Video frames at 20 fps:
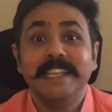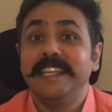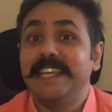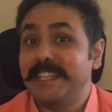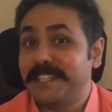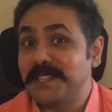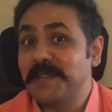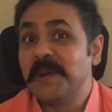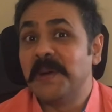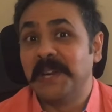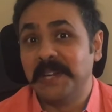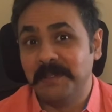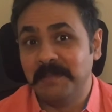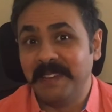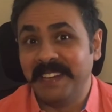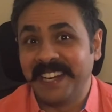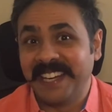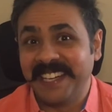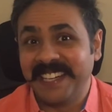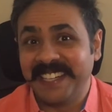Yes, you heard
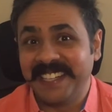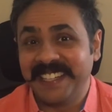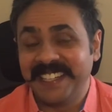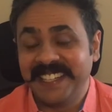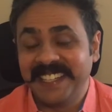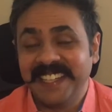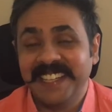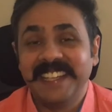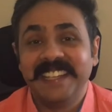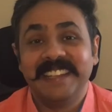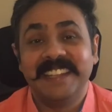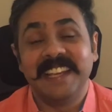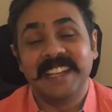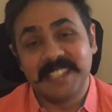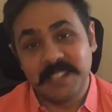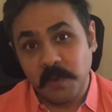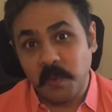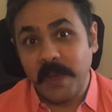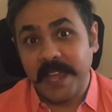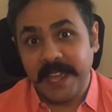me right. There
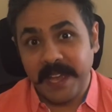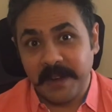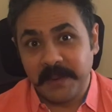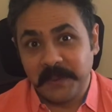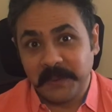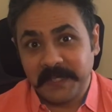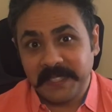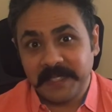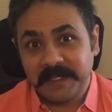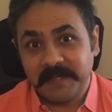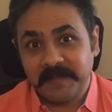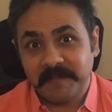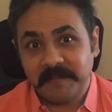is a way out.